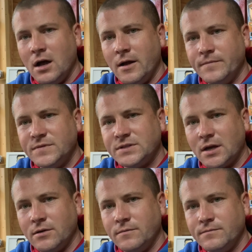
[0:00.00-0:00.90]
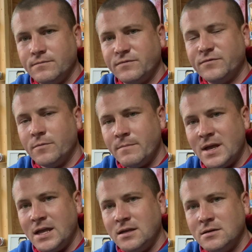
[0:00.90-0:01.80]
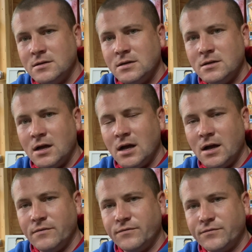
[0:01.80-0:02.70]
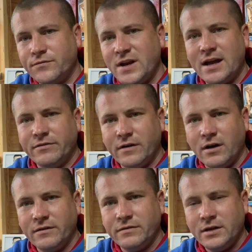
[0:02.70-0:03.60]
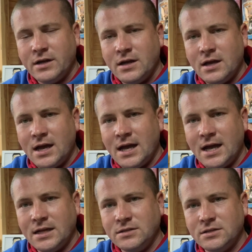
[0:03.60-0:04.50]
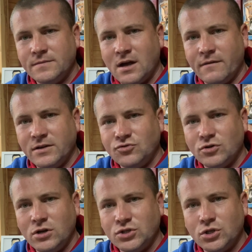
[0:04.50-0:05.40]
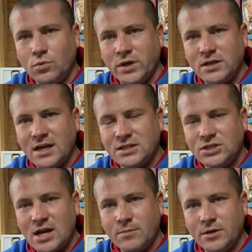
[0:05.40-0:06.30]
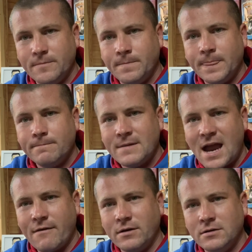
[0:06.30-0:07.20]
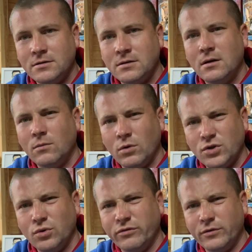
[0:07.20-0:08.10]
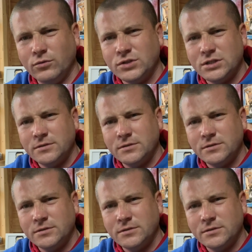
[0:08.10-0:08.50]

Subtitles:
So for me, 3 out of 5, and I think Drew looked too weak as a champion. Aaron, what are your thoughts?